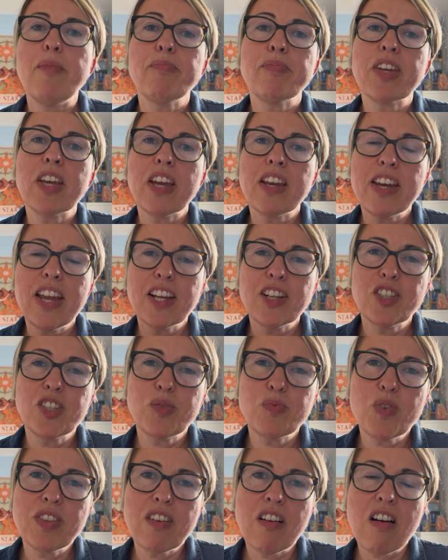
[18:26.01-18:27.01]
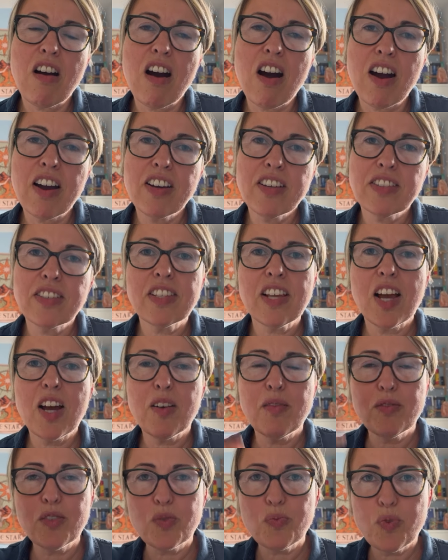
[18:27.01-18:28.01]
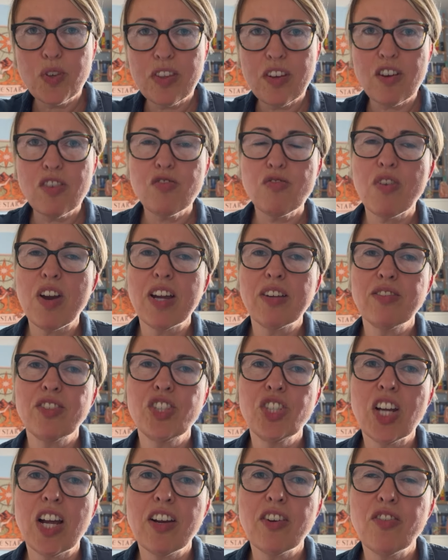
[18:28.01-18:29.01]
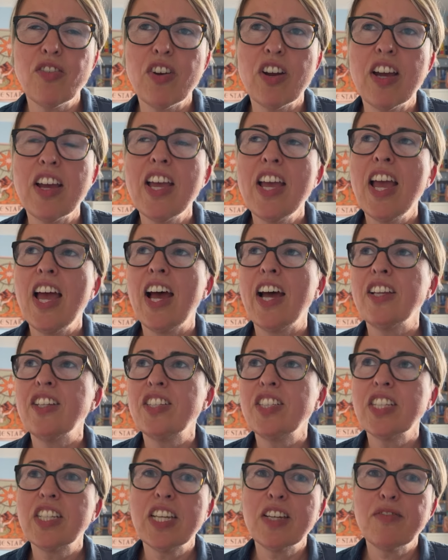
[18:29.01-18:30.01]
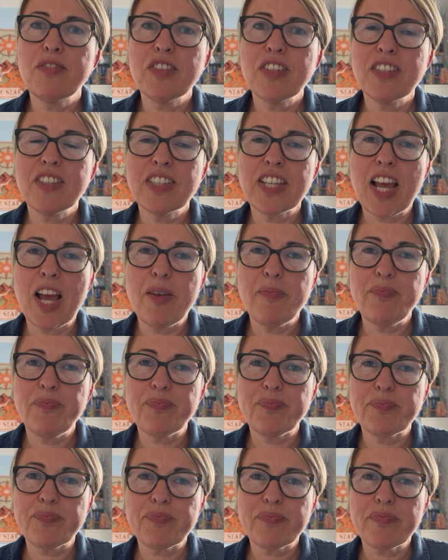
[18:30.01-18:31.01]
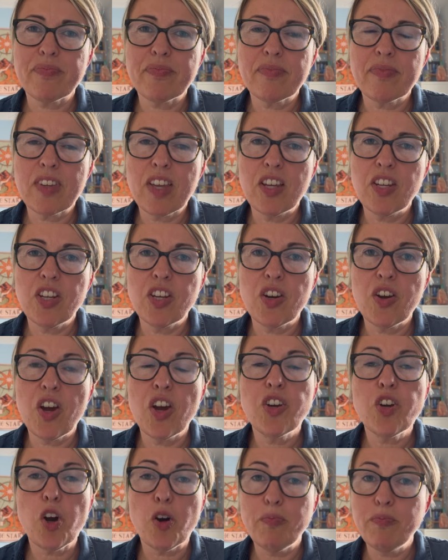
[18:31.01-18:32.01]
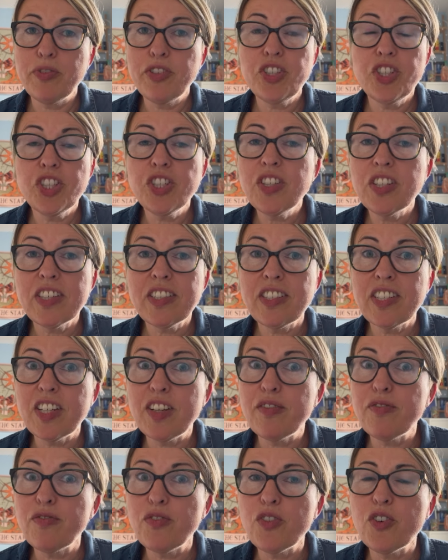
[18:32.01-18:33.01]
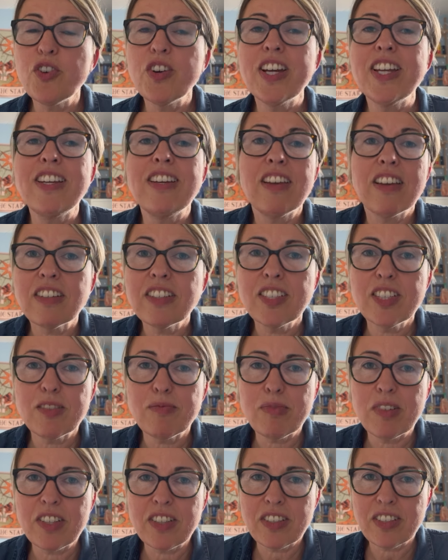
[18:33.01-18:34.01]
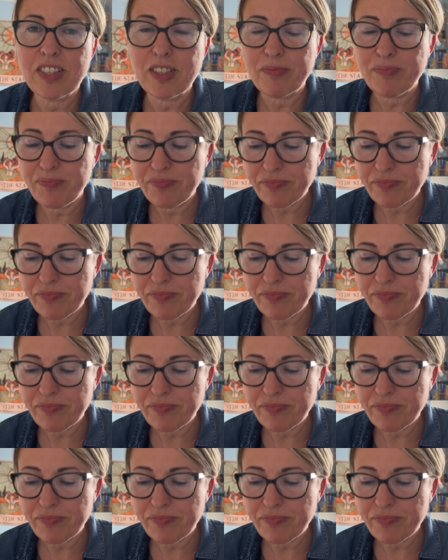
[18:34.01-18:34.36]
connection with our higher selves, with our crown chakra, and to give us you know, an opportunity for enlightenment